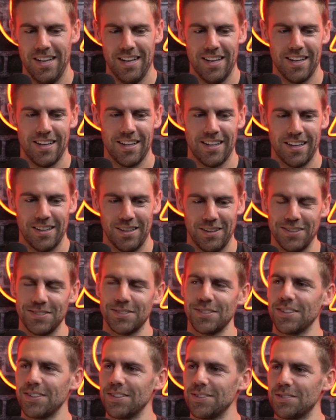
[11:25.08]

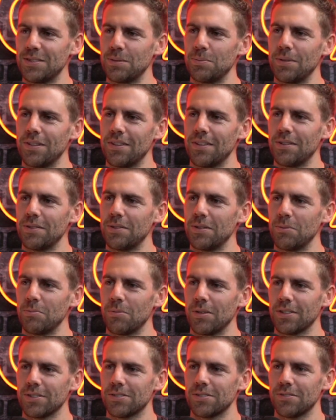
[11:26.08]
lots of YouTube in the room,
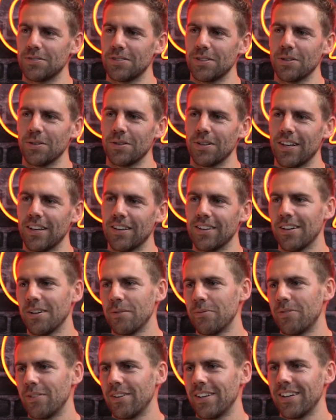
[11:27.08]
lots of annoying.
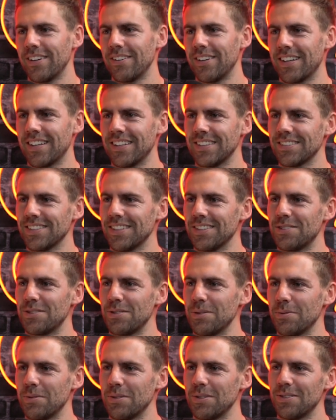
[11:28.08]
Hopefully Ricky's not
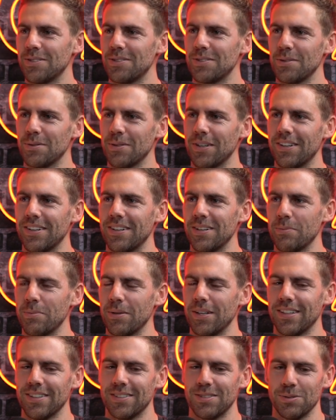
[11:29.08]
too worried
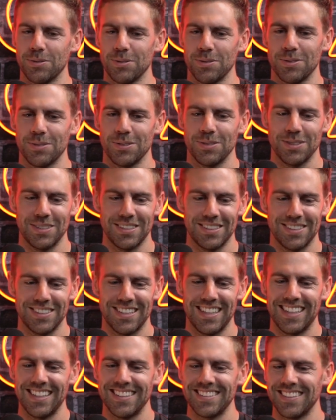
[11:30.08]
about, or his
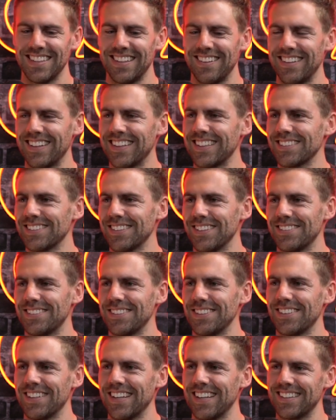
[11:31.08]
hearing is not
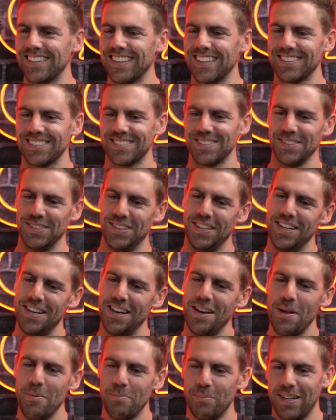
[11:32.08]
too great next door.
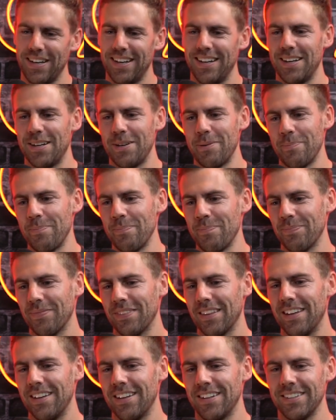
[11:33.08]
But
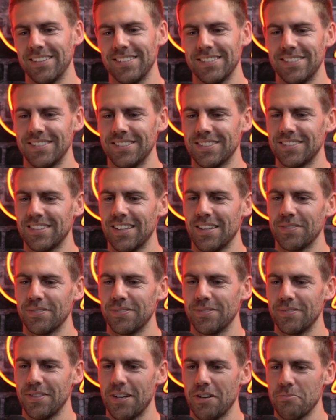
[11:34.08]
yeah, just
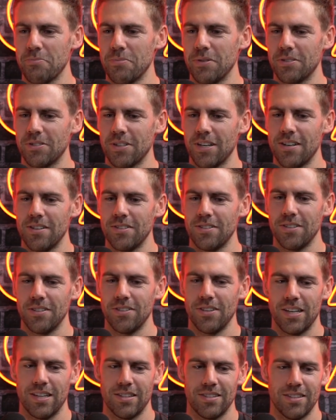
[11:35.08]
I've been trying to do
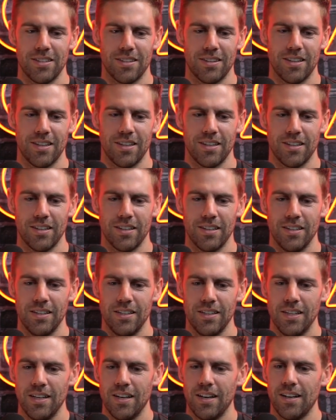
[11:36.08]
that, and then
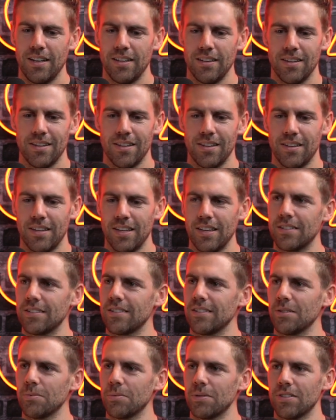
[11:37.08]
other than that,
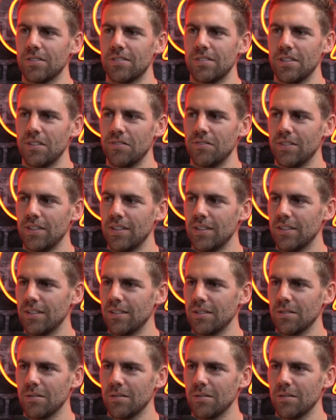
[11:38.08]
a little bit of TV, a